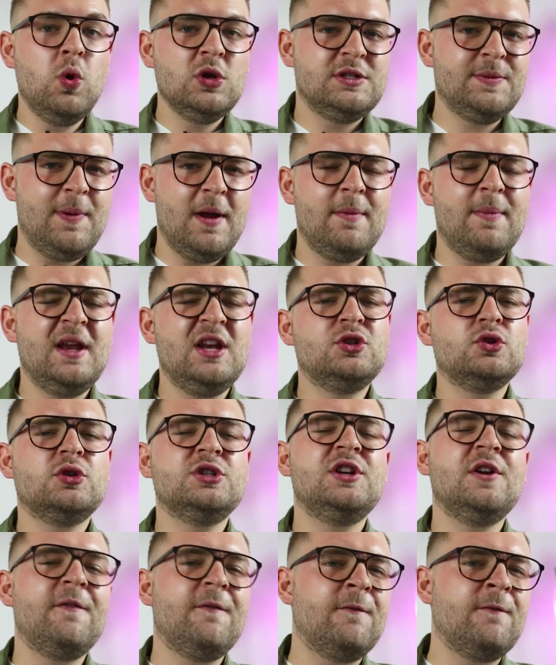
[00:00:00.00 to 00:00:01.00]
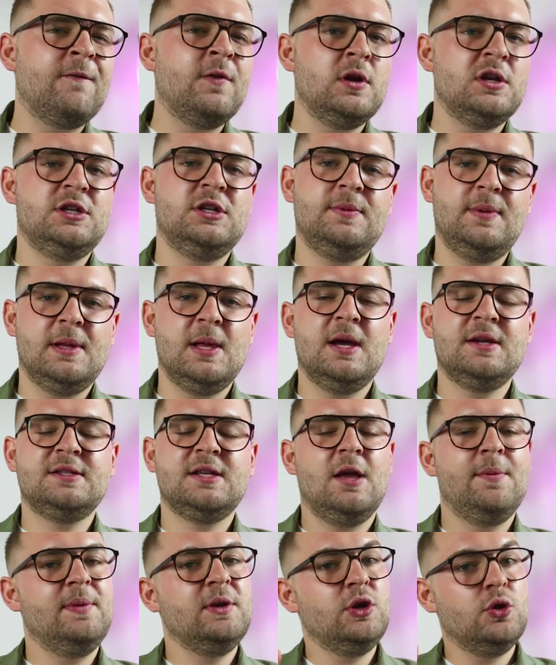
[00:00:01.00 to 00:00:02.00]
What's up, everybody? George here for GP
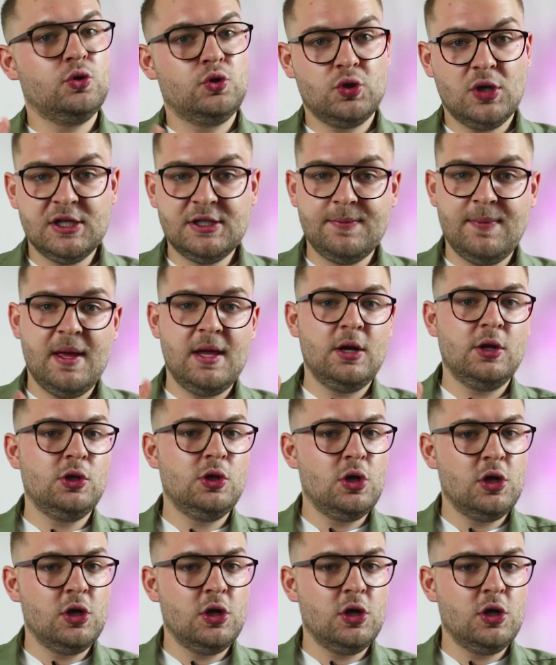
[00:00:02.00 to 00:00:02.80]
Lifestyle, helping you dress better,